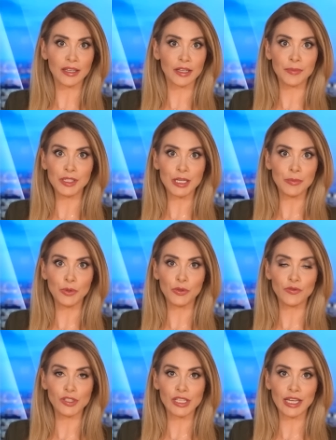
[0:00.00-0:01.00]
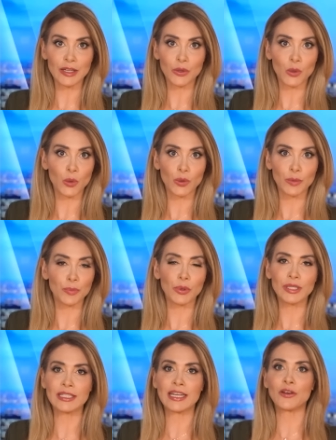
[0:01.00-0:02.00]
the committee moves in
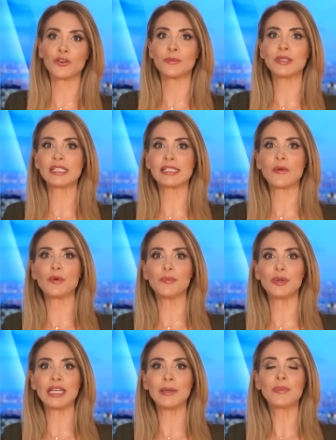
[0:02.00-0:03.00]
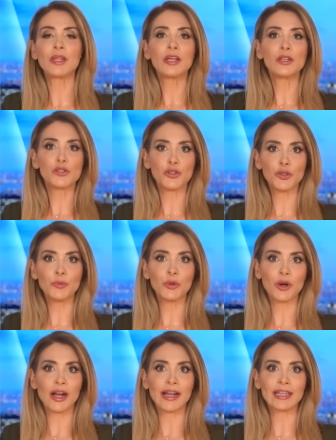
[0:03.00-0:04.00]
quarter-point increments, that would be 2
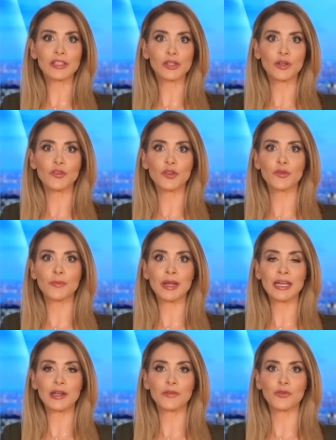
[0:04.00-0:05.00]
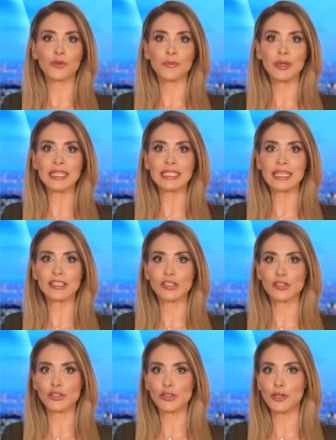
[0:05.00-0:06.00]
more hikes over the remaining 4 meetings
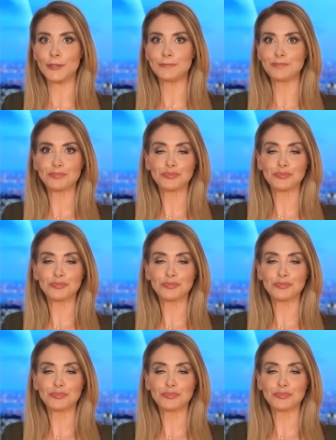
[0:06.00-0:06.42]
this year.